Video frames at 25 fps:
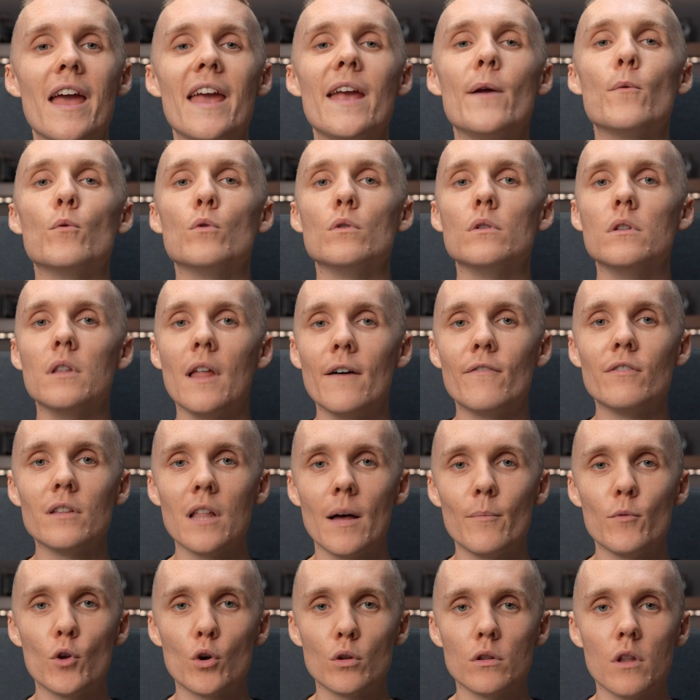it will level
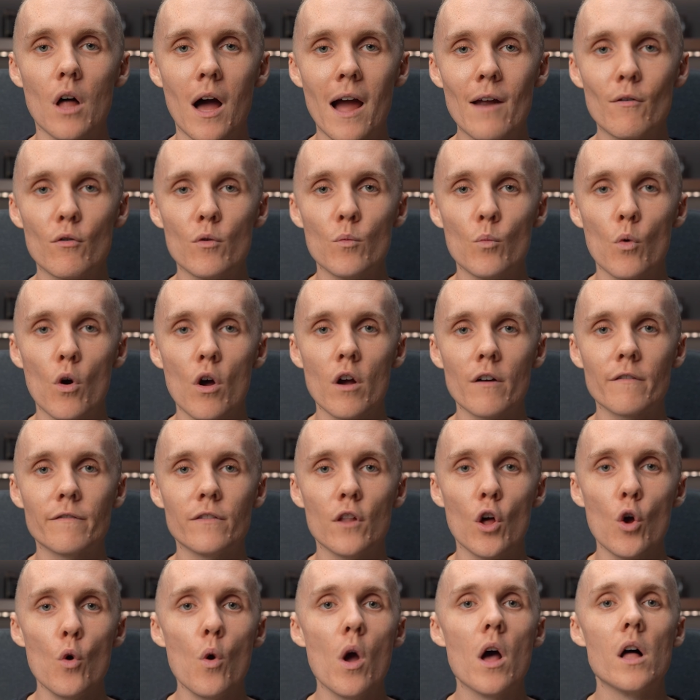up your Lightroom
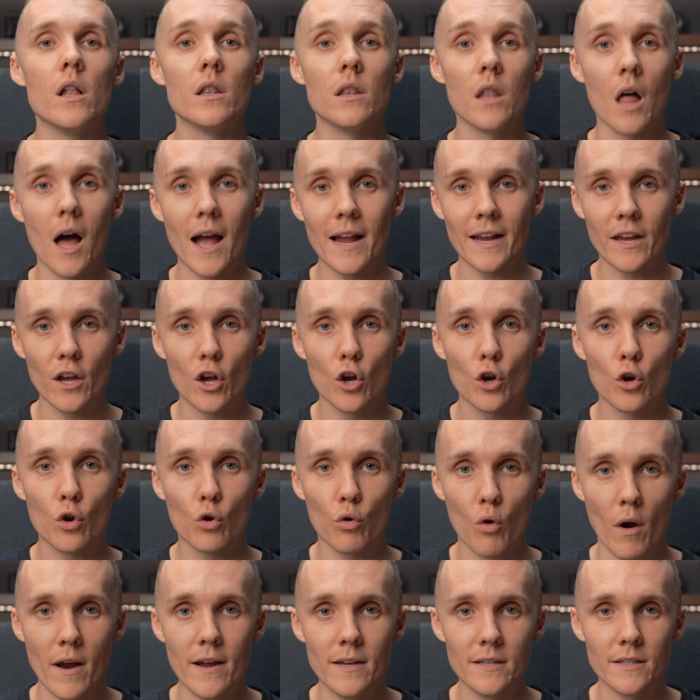workflow like
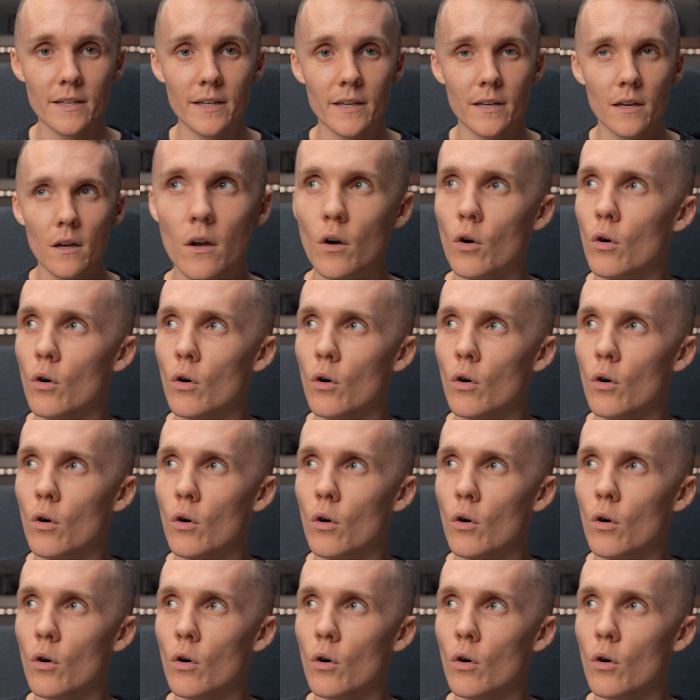crazy,